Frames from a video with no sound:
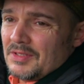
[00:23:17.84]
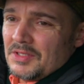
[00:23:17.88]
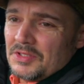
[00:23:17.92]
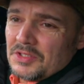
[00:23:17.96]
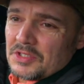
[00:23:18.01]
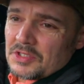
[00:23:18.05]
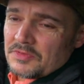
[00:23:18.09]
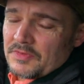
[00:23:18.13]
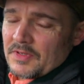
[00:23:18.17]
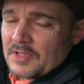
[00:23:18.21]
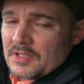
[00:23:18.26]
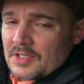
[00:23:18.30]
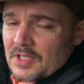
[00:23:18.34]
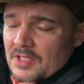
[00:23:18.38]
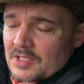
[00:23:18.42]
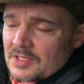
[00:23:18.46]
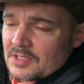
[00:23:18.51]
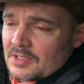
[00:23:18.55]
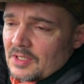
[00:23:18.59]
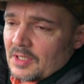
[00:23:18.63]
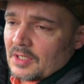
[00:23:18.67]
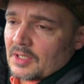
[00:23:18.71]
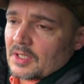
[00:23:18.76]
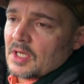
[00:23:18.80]
it's just
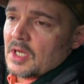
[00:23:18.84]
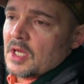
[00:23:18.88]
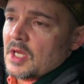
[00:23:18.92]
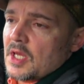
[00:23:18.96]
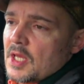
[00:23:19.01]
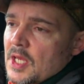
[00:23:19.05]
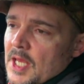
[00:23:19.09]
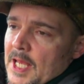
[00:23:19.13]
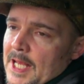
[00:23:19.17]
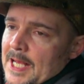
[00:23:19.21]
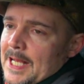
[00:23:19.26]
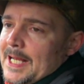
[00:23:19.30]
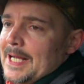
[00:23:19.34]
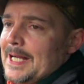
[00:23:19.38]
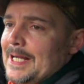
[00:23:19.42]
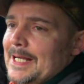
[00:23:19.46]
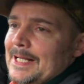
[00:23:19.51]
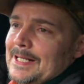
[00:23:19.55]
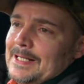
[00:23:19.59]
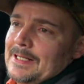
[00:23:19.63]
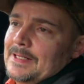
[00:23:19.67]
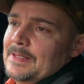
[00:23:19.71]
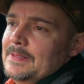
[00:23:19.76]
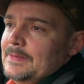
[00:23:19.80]
fantastic.
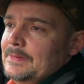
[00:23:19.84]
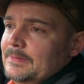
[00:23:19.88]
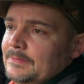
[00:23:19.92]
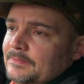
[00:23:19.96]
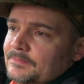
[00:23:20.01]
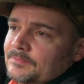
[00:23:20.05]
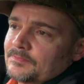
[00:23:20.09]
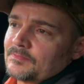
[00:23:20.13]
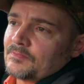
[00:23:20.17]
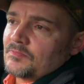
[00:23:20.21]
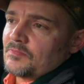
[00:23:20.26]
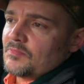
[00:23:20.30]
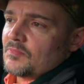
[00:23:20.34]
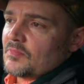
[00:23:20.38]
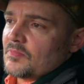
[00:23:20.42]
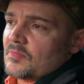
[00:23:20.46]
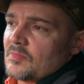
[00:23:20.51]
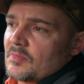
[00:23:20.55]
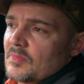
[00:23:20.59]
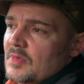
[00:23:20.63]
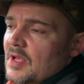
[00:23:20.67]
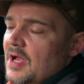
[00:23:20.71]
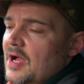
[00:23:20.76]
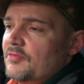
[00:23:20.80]
Uh,
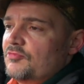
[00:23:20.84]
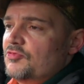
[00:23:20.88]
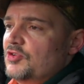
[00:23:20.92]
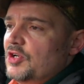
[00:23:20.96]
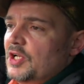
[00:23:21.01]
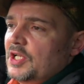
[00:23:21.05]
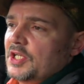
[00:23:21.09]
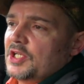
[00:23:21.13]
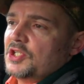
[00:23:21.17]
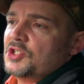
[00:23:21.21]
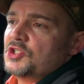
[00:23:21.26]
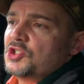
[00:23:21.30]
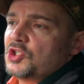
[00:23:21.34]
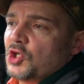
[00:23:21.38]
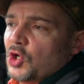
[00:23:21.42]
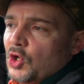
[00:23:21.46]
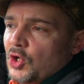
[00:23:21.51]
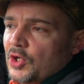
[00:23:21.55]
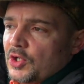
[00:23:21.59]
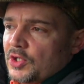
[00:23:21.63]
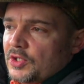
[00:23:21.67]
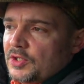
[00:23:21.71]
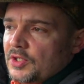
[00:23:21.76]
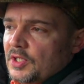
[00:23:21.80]
I've really
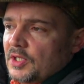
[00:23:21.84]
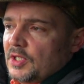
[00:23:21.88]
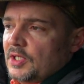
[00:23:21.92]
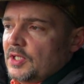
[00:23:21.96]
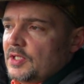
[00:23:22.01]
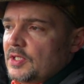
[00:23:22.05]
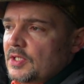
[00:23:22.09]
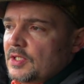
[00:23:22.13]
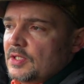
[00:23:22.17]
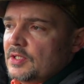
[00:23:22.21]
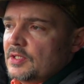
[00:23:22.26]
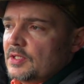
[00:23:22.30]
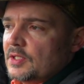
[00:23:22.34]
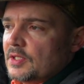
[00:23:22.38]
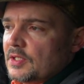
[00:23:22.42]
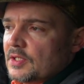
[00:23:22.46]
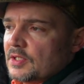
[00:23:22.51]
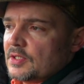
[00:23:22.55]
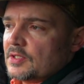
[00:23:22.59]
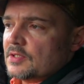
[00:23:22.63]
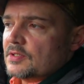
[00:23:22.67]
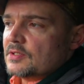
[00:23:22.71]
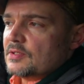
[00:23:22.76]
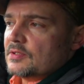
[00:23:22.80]
enjoyed the
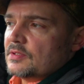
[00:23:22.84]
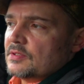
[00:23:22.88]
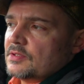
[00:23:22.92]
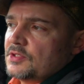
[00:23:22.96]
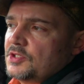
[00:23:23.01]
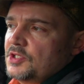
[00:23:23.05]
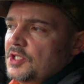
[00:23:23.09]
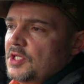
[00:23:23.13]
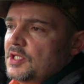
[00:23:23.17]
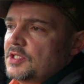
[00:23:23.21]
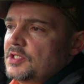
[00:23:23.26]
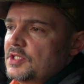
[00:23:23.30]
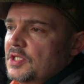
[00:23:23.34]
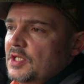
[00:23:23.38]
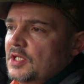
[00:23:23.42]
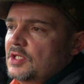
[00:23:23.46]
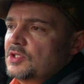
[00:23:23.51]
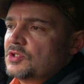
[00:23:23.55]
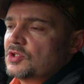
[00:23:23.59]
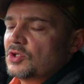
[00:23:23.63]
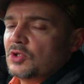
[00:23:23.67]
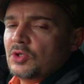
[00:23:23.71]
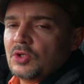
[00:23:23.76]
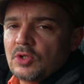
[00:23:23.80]

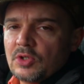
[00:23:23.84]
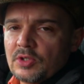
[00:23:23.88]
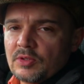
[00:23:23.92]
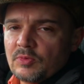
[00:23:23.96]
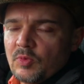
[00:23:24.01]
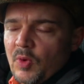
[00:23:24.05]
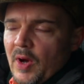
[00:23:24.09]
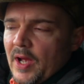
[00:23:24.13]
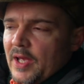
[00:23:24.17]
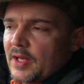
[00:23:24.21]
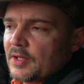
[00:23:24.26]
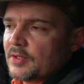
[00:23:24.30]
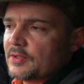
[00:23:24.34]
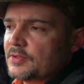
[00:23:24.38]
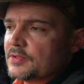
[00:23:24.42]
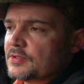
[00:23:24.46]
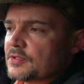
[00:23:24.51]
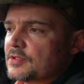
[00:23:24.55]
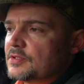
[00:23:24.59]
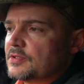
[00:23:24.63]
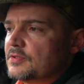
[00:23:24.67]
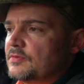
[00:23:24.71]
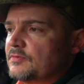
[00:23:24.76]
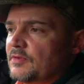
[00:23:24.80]
GT Tour in
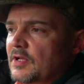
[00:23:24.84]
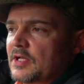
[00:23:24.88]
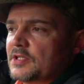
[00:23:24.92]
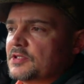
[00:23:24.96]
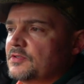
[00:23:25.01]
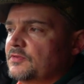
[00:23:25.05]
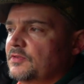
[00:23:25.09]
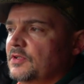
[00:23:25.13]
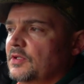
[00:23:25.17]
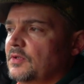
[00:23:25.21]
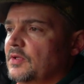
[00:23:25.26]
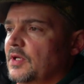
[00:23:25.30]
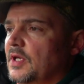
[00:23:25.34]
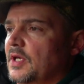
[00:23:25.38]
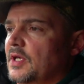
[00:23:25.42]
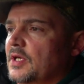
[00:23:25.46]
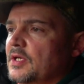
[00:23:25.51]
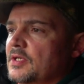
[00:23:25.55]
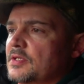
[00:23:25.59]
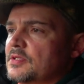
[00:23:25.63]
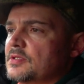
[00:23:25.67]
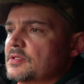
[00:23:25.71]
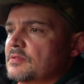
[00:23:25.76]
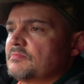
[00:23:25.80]
Wales last few
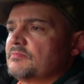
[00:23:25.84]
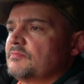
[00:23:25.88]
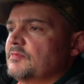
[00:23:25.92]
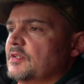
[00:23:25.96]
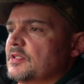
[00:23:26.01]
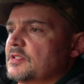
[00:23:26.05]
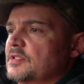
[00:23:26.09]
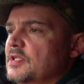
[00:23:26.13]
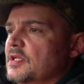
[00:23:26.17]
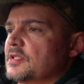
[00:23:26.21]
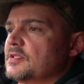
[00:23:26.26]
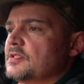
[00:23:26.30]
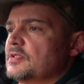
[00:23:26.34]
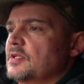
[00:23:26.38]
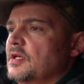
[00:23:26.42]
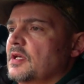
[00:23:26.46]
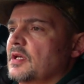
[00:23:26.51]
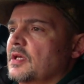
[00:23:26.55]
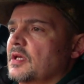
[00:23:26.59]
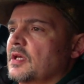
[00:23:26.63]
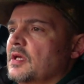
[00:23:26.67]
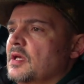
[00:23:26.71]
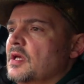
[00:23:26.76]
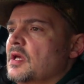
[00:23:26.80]
years,
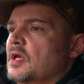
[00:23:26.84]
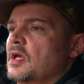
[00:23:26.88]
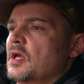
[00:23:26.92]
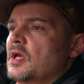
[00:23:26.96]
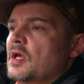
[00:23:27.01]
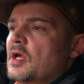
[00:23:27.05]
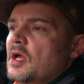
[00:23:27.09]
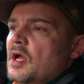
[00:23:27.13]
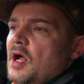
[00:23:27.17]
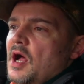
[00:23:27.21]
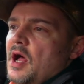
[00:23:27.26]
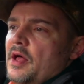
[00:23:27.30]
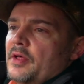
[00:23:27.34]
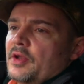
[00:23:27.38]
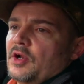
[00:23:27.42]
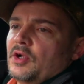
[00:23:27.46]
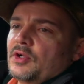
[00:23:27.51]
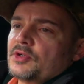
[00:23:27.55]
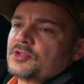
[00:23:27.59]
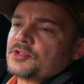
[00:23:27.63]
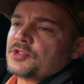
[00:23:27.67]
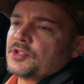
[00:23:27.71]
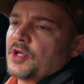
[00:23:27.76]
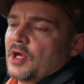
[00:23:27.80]
fantastic. And
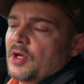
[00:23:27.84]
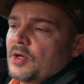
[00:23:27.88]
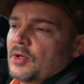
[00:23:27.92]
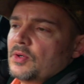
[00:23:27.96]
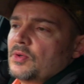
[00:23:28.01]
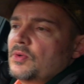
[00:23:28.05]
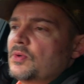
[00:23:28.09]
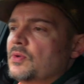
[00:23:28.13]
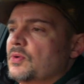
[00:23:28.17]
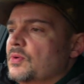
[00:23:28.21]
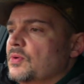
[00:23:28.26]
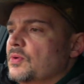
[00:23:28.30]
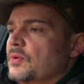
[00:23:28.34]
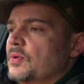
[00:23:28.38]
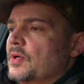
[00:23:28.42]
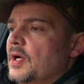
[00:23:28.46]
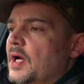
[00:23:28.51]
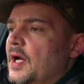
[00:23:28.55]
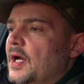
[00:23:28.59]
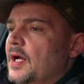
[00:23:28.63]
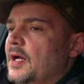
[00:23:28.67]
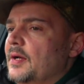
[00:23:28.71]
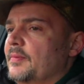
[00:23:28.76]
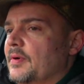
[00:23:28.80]
also,
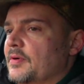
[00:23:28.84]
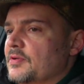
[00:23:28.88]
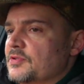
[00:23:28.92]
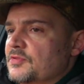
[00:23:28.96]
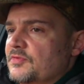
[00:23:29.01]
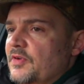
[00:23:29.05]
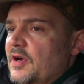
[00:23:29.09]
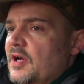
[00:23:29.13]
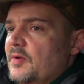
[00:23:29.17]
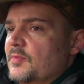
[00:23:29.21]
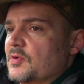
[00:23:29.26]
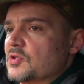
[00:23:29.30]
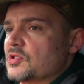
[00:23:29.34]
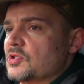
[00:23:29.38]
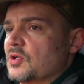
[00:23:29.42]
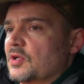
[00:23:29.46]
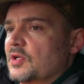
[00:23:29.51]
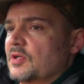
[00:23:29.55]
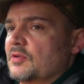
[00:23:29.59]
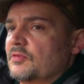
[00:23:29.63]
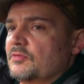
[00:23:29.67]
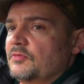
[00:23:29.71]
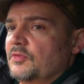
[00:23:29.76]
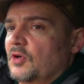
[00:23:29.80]
um, I was very much
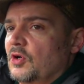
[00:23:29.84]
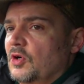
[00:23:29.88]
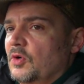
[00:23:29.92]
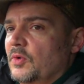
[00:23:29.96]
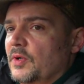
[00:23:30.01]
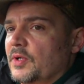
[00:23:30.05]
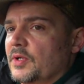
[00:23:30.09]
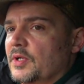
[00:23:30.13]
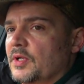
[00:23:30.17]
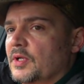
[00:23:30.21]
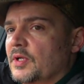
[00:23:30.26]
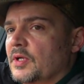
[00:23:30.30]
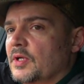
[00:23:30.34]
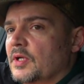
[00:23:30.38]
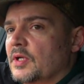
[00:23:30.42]
looking forward